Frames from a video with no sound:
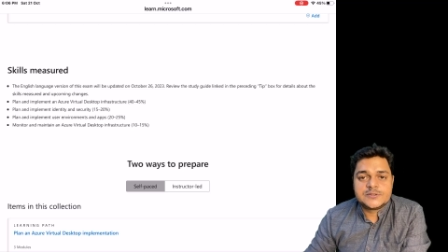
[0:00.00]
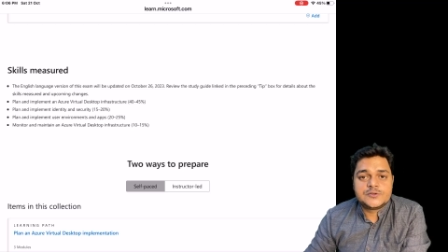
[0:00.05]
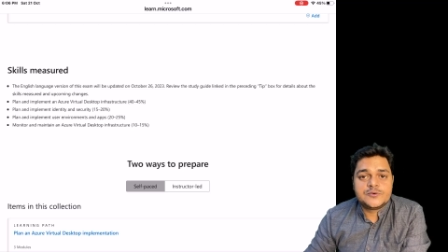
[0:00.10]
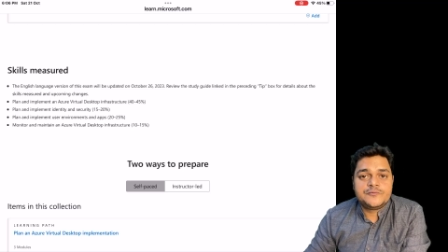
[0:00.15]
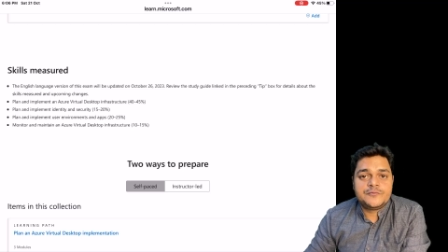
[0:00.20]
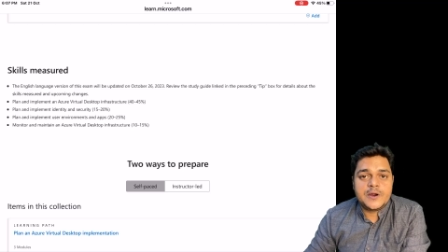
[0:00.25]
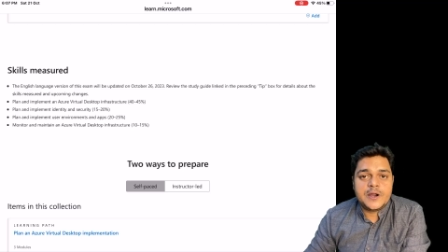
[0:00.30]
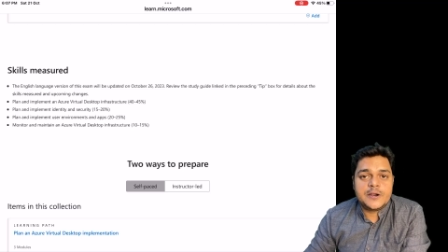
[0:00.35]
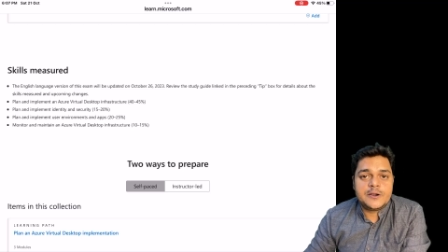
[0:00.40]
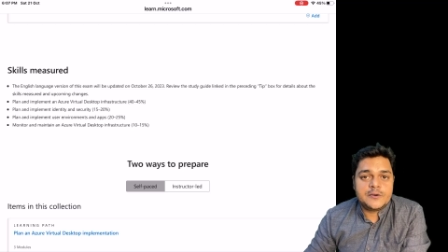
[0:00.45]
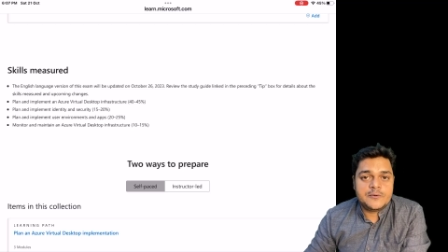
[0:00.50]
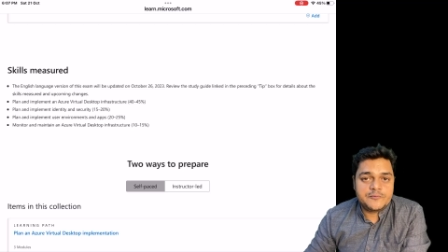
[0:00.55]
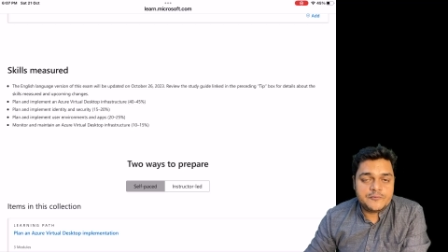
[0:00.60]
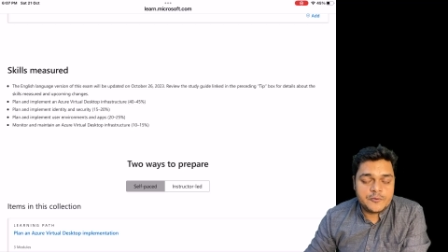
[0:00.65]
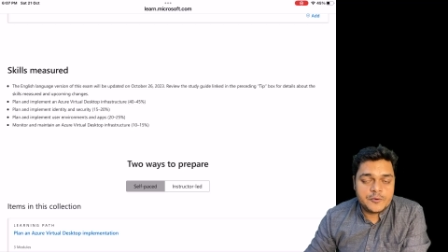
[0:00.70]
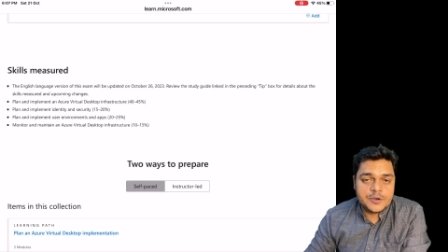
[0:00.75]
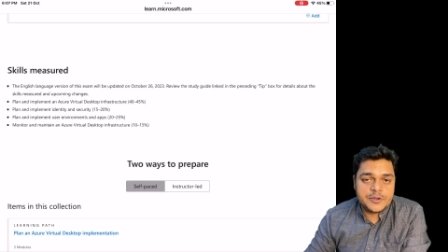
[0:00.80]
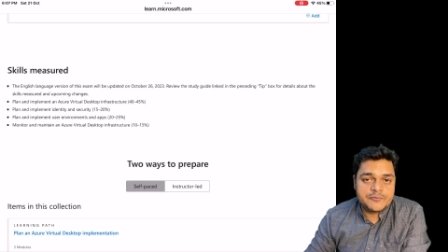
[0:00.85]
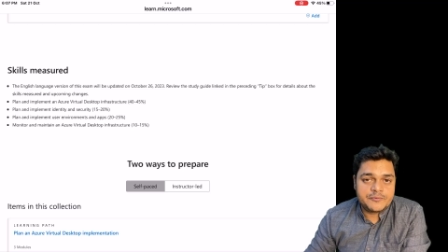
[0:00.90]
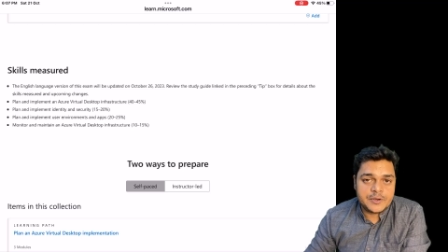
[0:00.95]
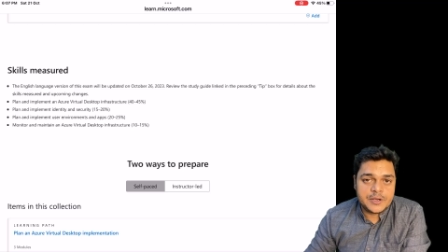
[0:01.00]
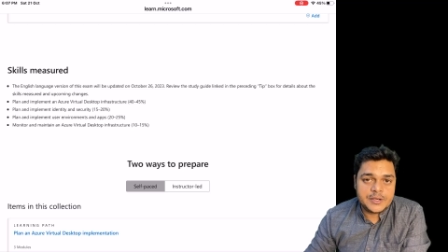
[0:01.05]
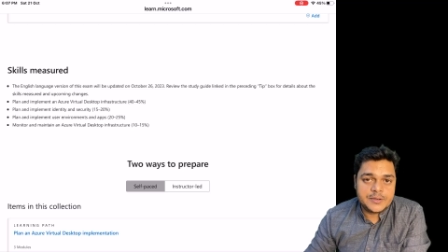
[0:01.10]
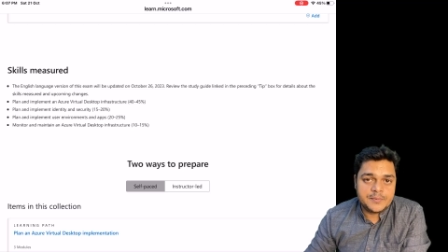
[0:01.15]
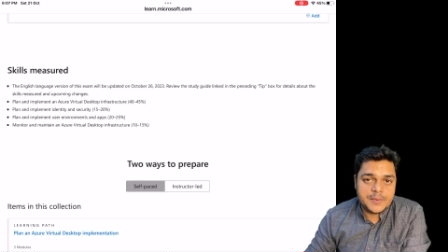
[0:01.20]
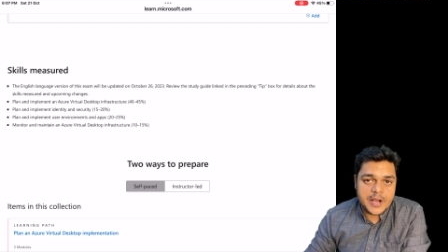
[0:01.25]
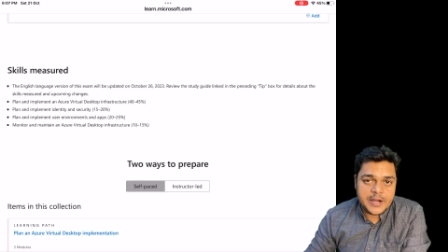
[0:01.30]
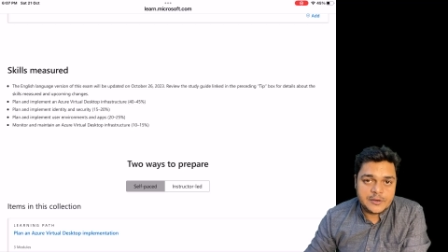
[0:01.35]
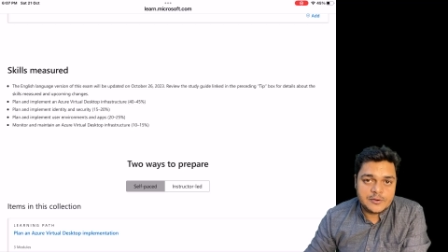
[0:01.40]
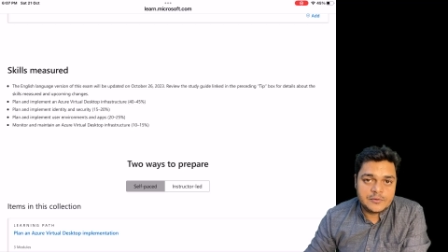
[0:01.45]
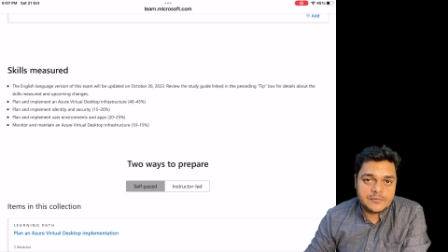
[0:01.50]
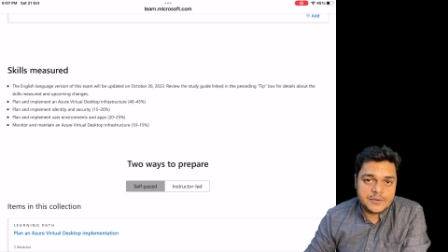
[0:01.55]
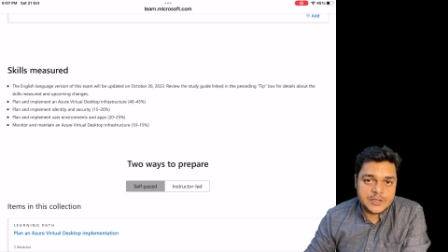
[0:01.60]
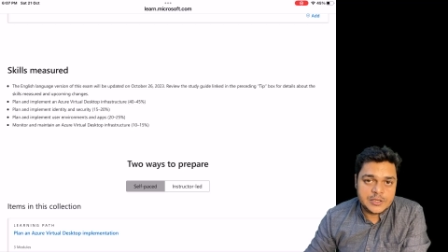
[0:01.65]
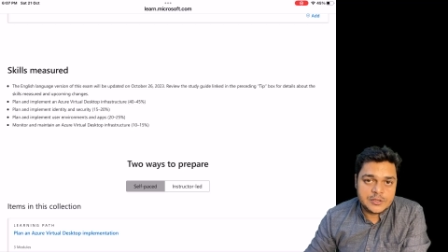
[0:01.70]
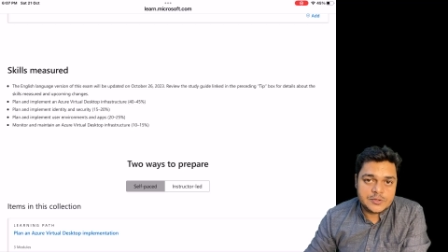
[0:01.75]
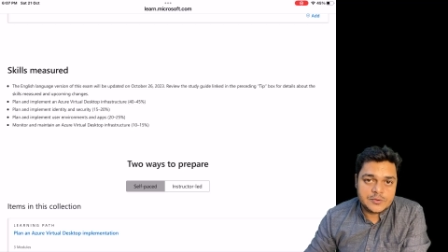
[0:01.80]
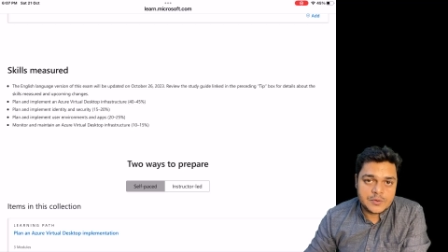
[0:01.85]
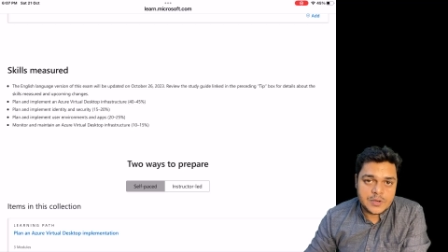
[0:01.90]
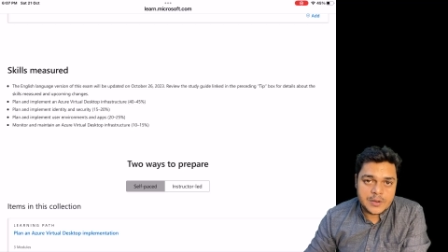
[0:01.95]
So far, four different modules we
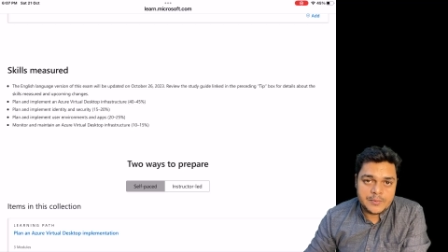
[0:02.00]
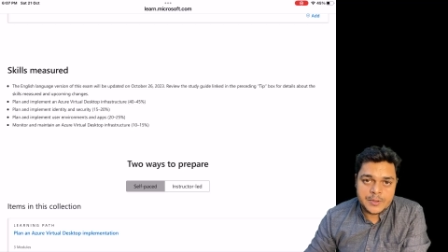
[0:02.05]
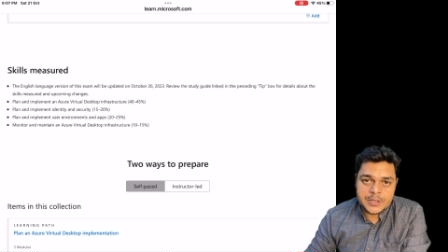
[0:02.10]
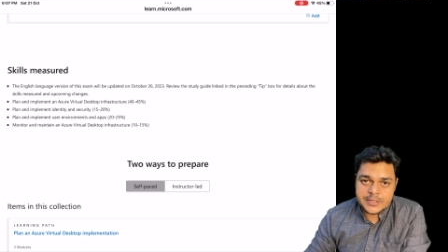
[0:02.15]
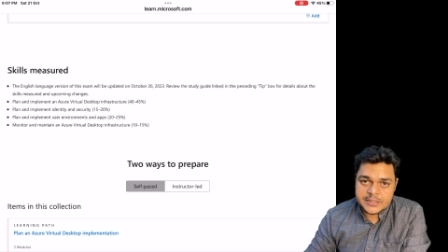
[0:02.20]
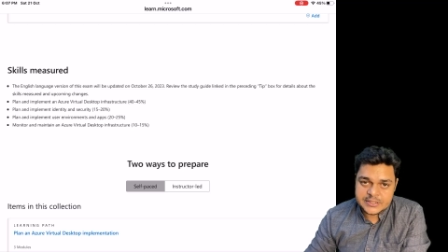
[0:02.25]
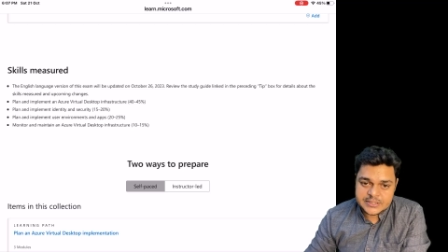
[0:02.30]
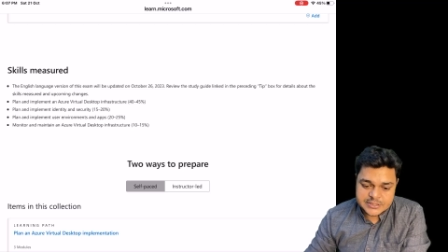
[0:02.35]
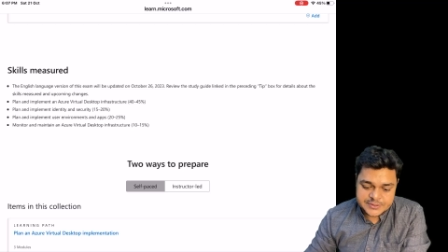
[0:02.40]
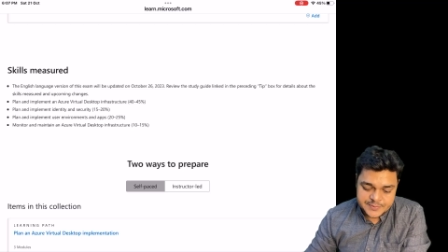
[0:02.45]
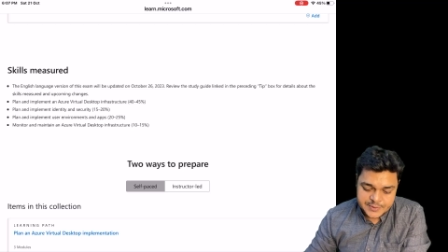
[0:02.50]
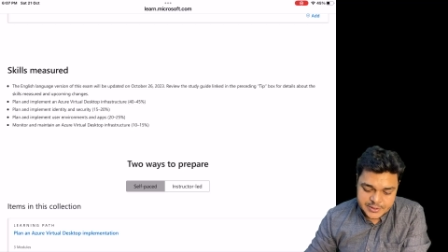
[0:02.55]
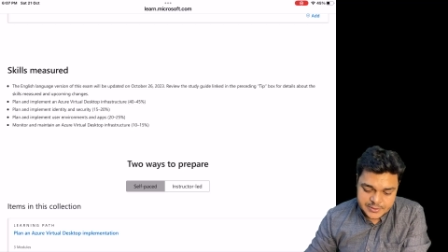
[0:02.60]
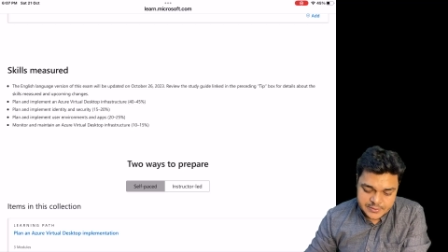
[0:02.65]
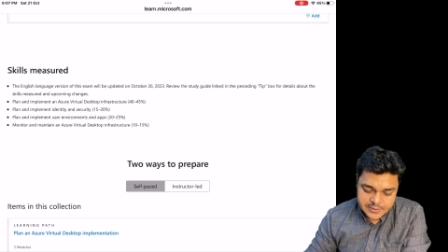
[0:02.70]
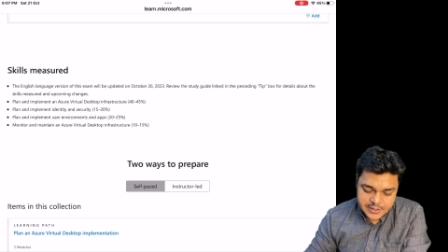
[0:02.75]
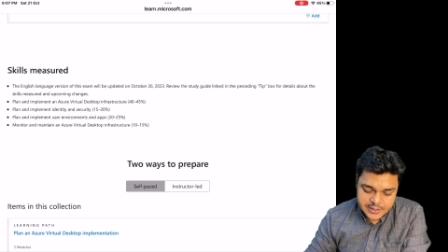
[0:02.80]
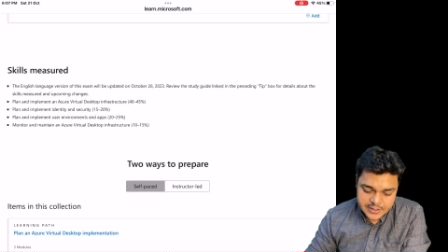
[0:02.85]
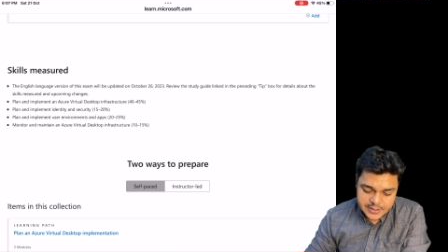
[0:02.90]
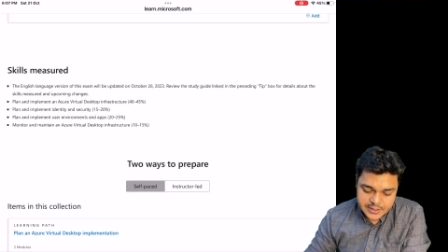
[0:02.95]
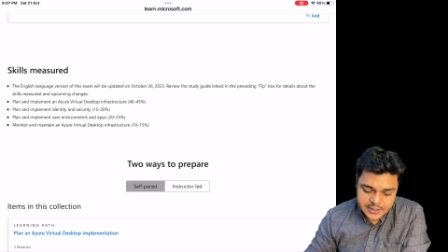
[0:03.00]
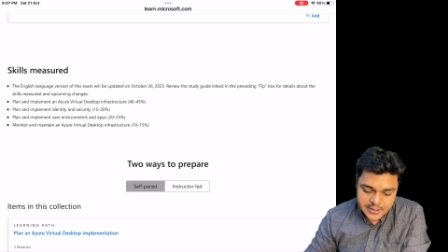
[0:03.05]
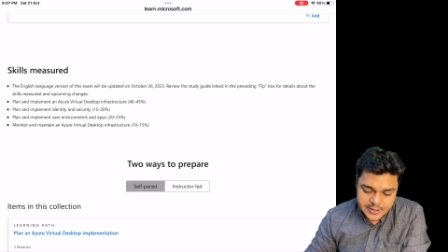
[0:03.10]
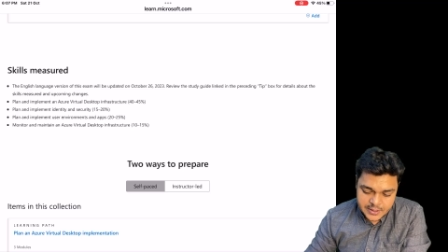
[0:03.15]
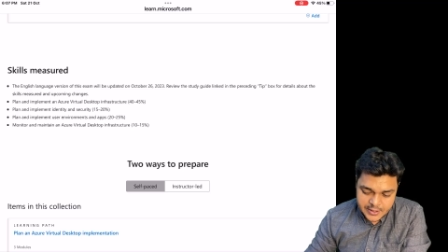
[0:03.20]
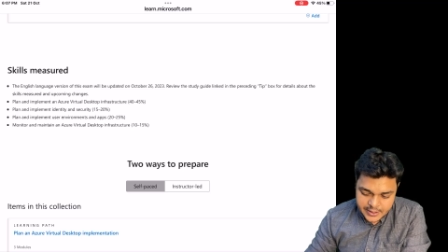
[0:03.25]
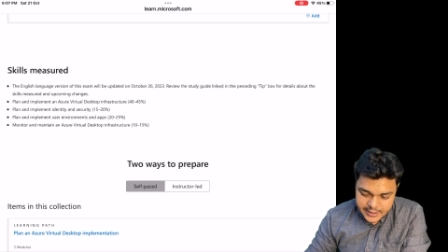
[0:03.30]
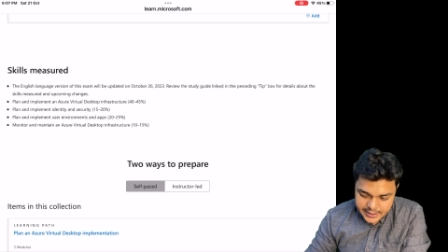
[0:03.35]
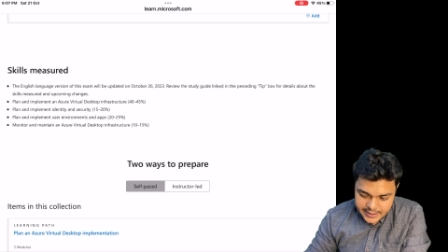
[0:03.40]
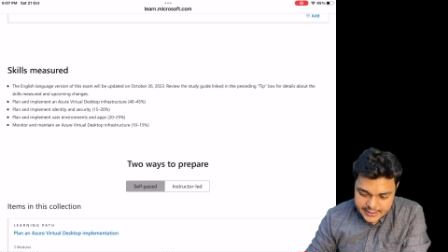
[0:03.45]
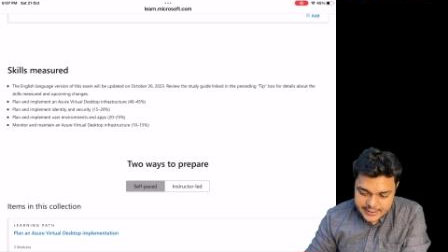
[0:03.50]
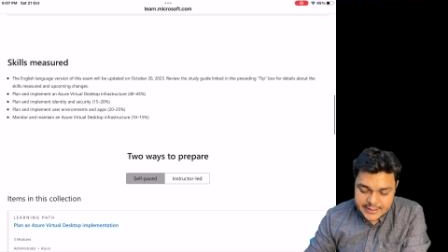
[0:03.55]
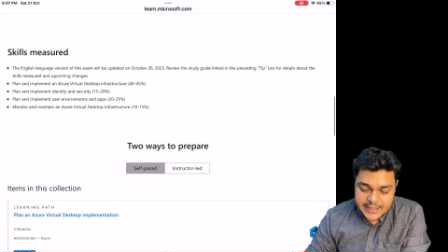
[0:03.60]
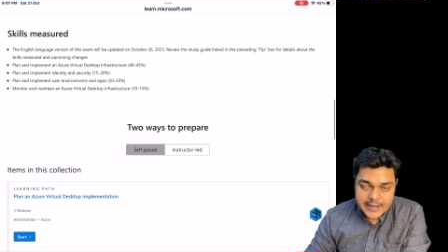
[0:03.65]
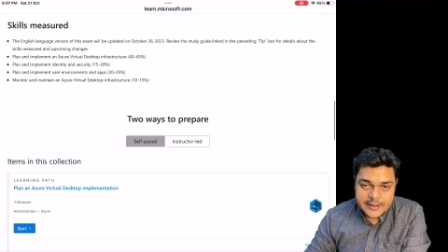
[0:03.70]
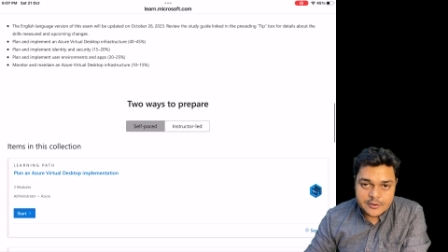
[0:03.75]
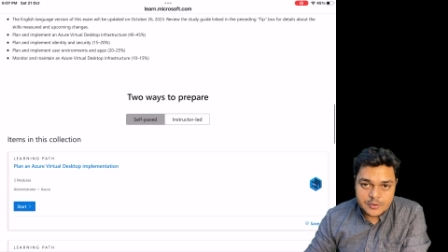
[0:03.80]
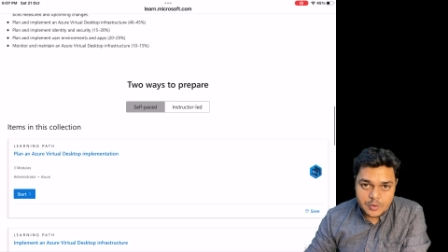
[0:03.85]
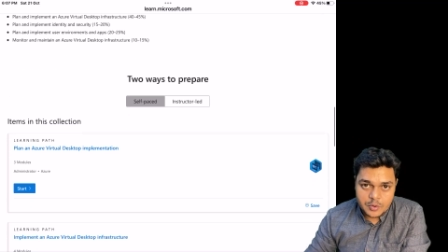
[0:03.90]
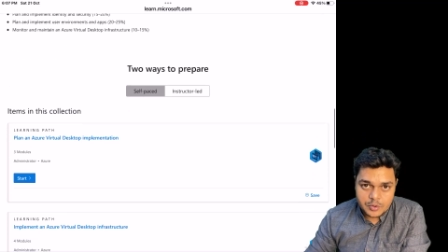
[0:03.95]
need to cover in this particular
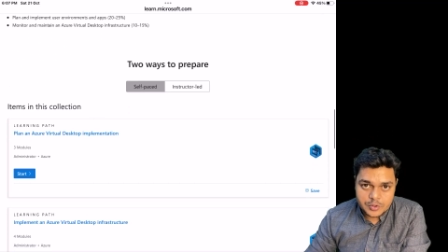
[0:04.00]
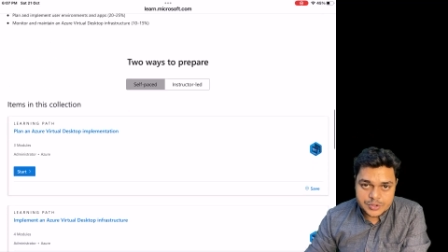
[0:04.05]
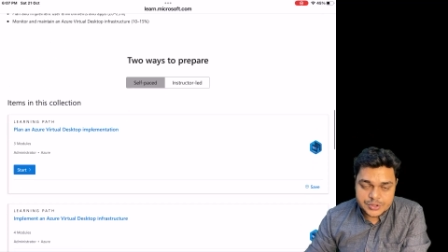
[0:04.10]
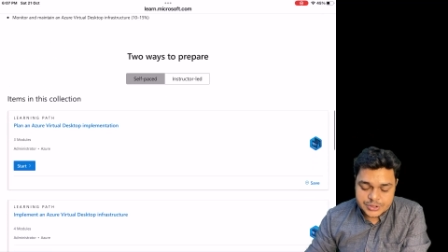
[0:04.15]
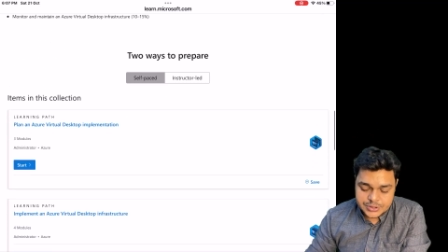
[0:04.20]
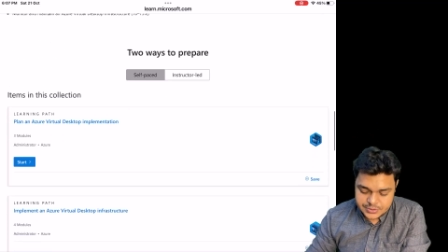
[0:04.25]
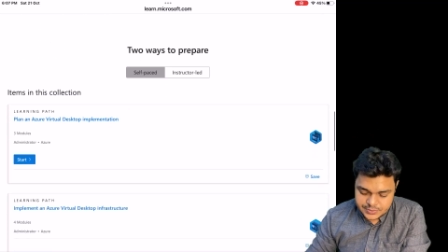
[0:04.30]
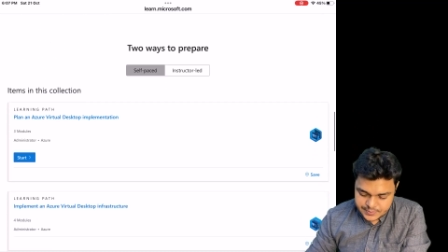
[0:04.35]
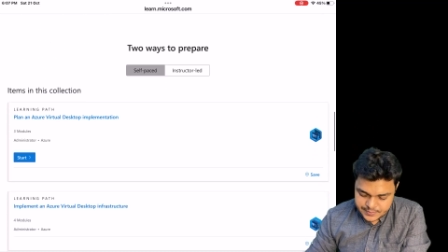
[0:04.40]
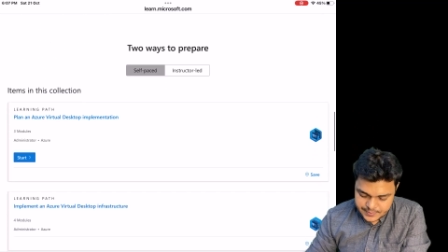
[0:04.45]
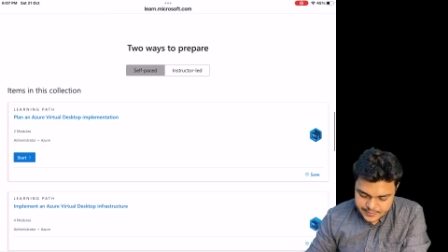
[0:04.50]
entire course.